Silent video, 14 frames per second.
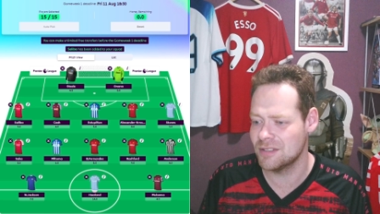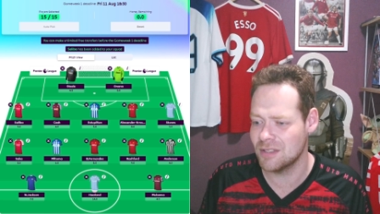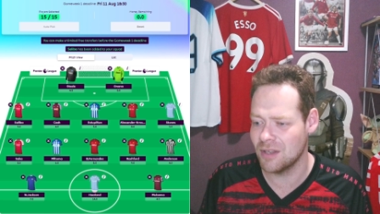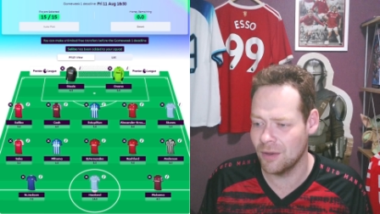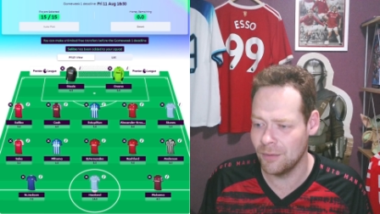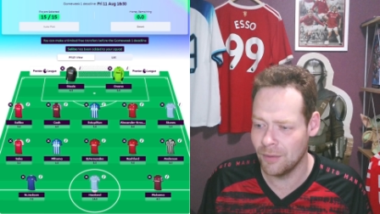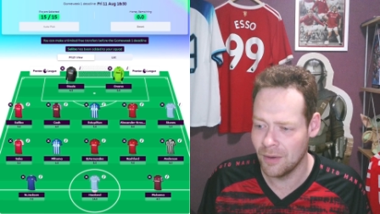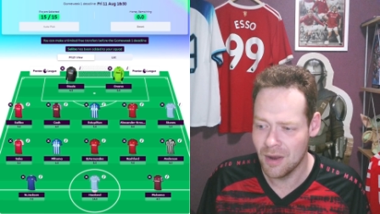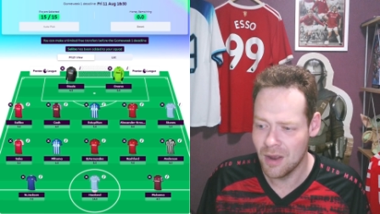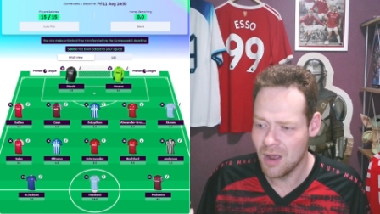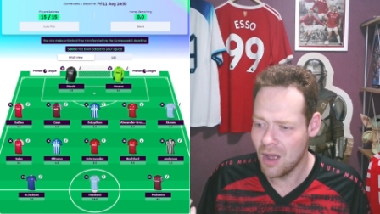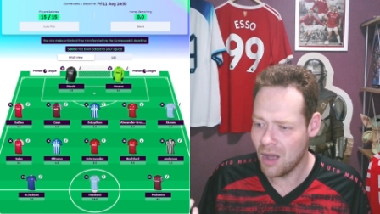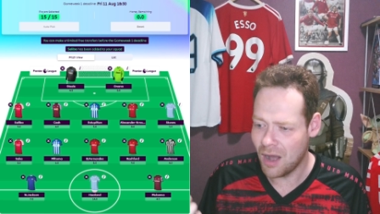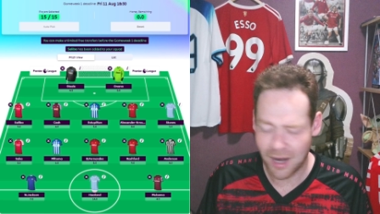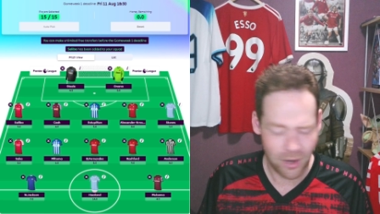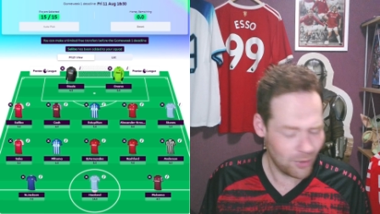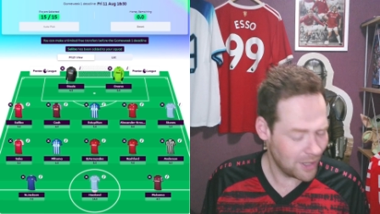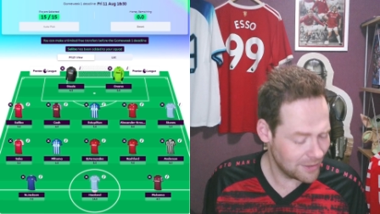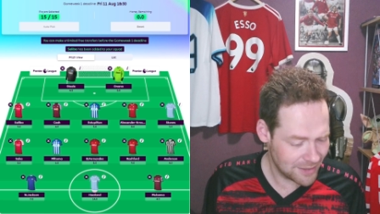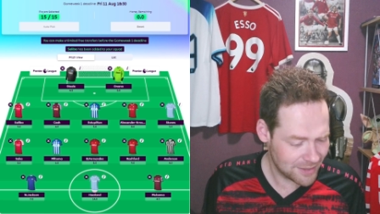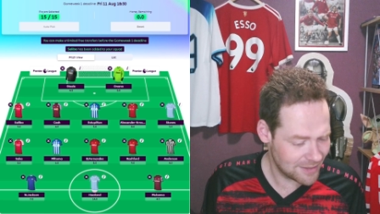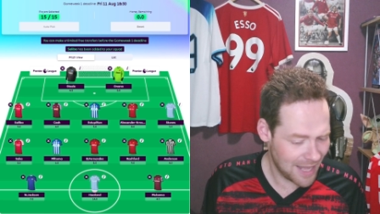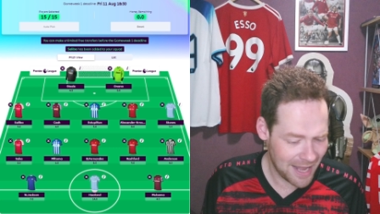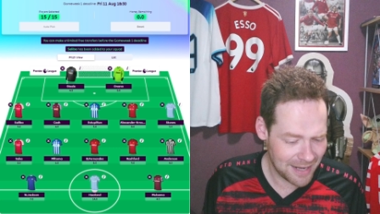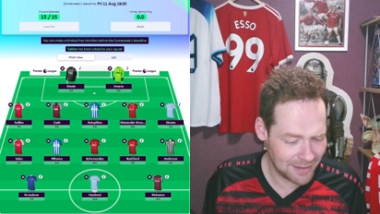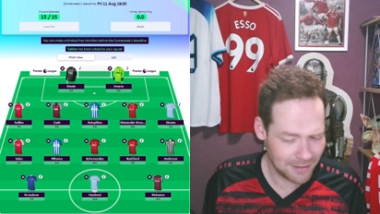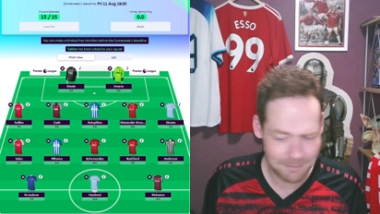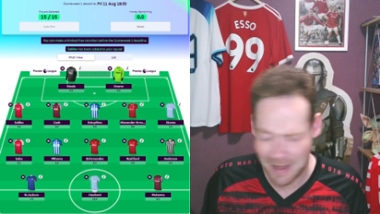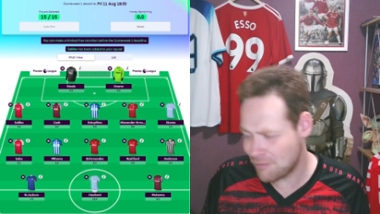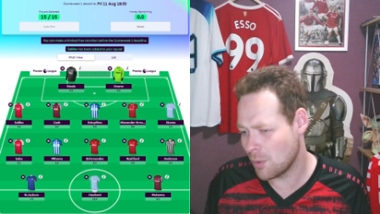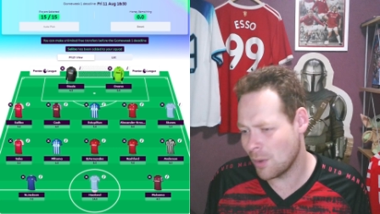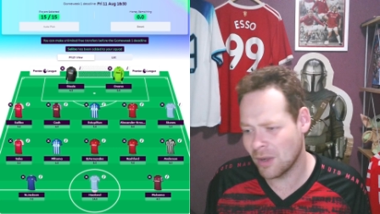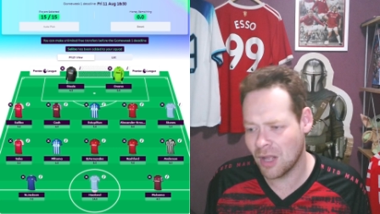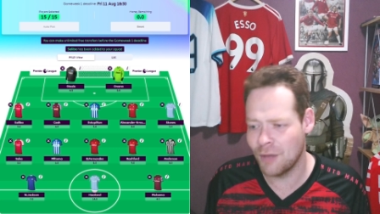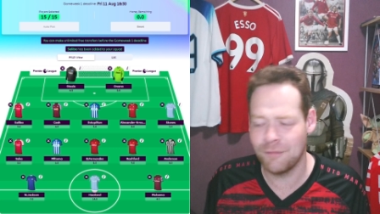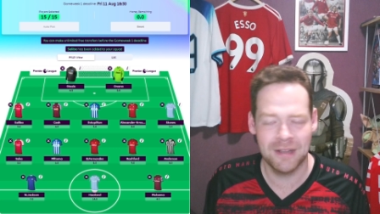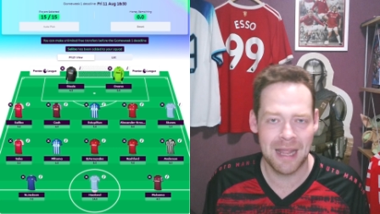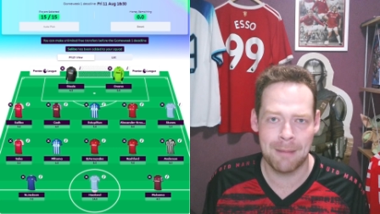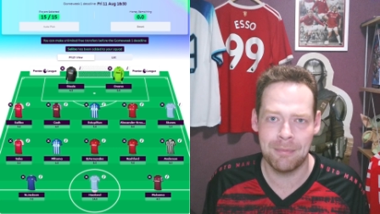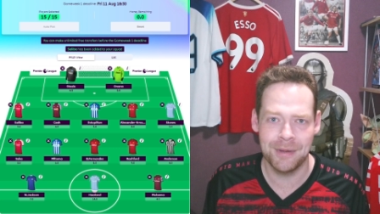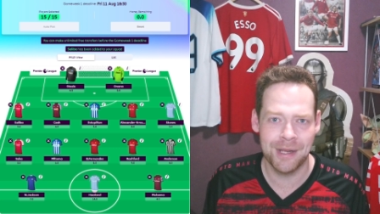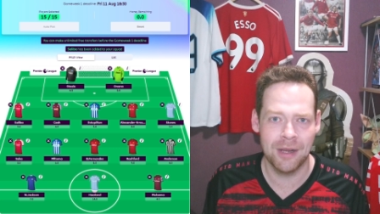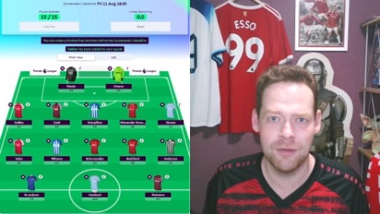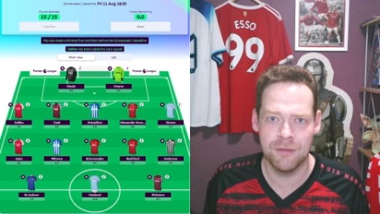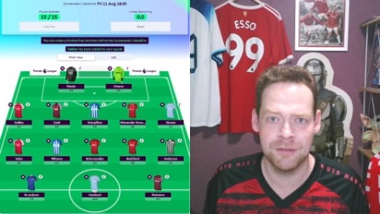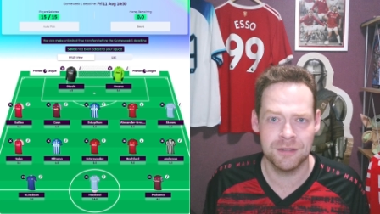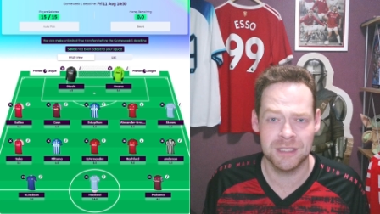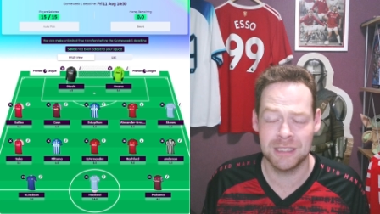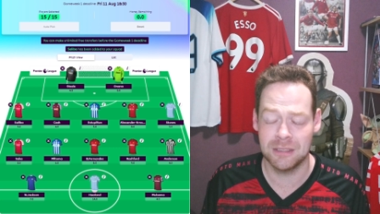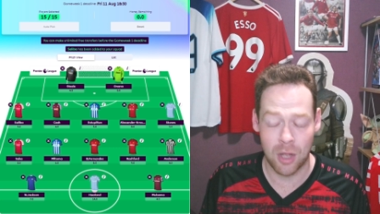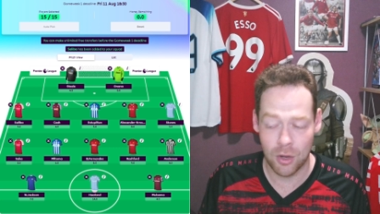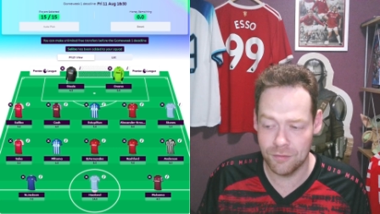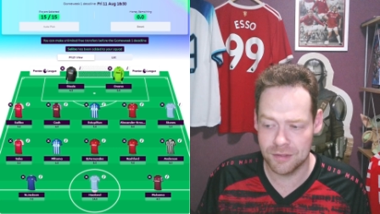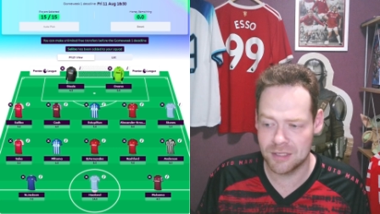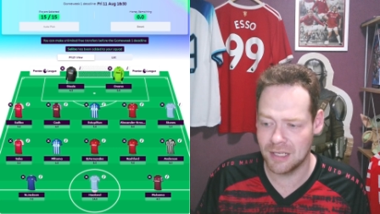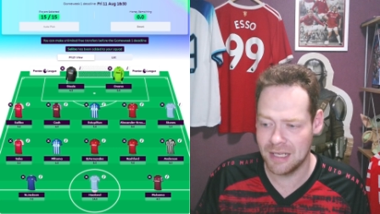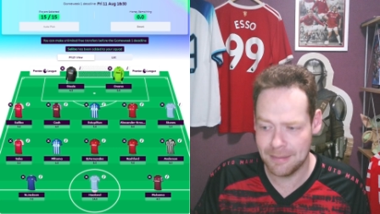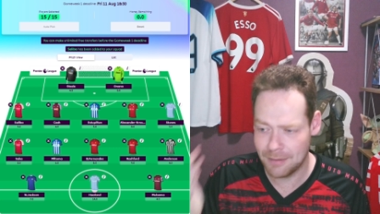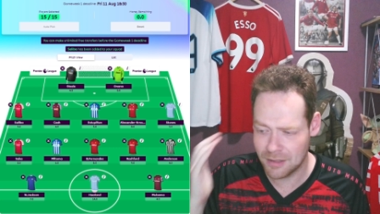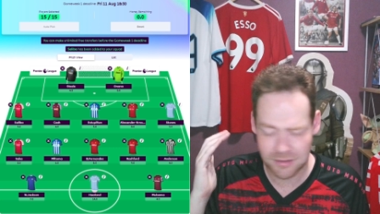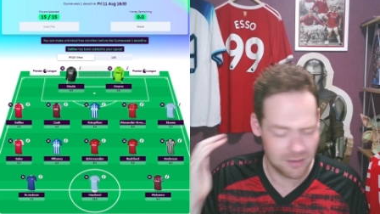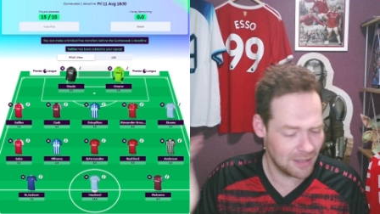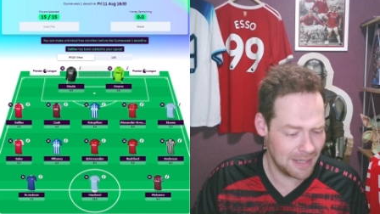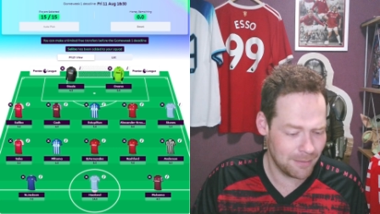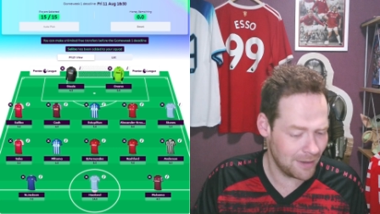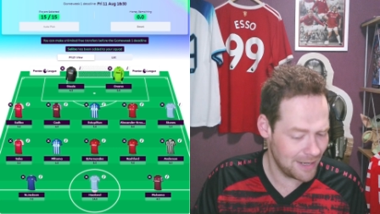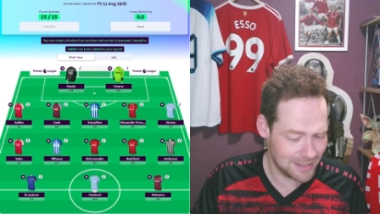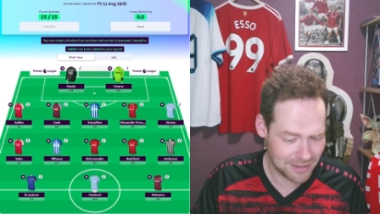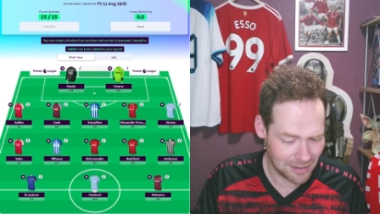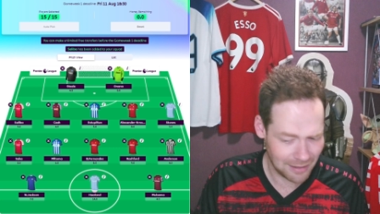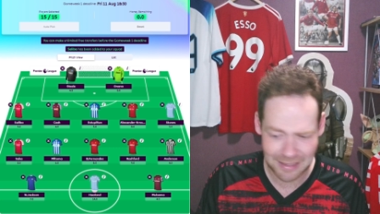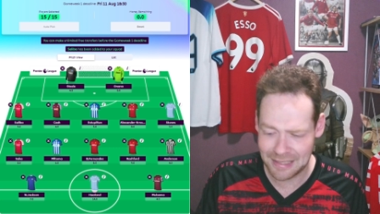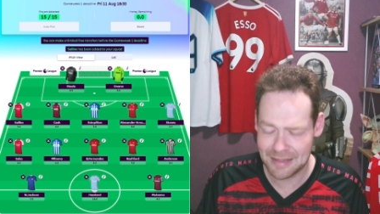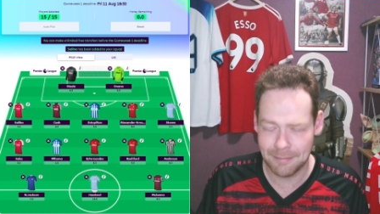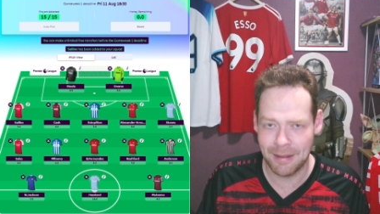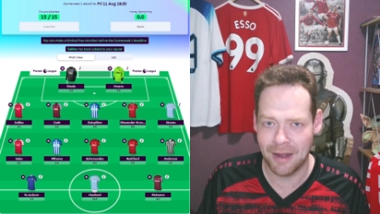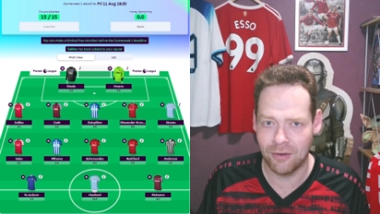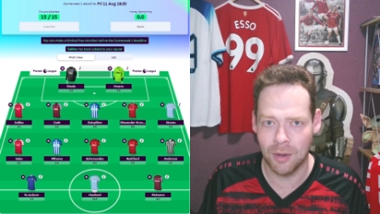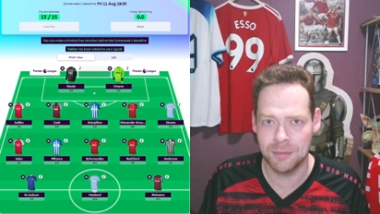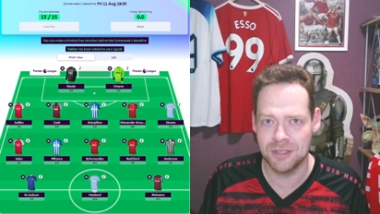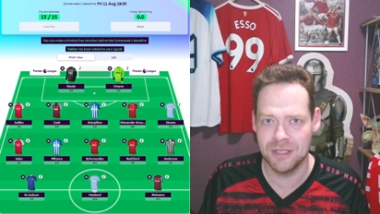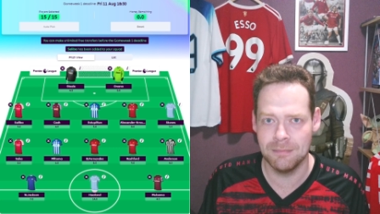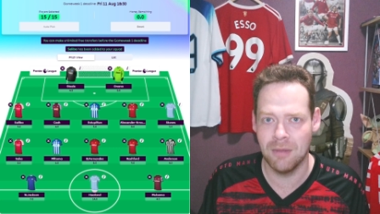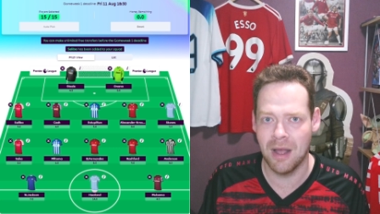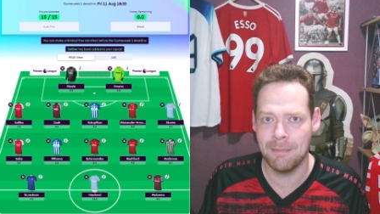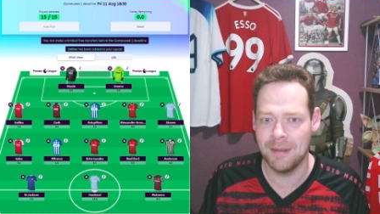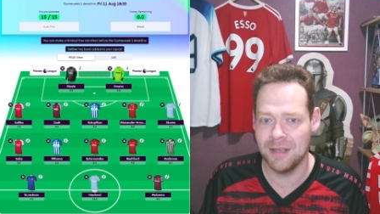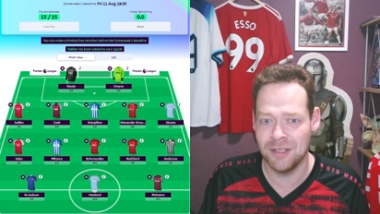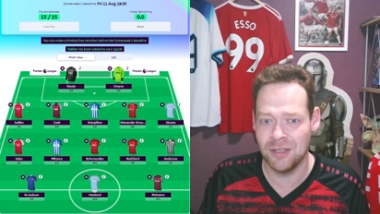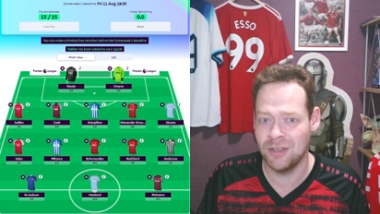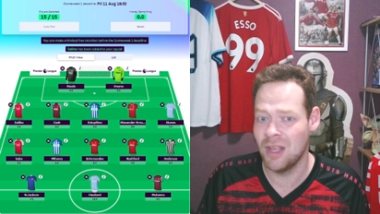So I don't understand everyone going for Gabriel over Saliba. Saliba is clearly the better option in my opinion,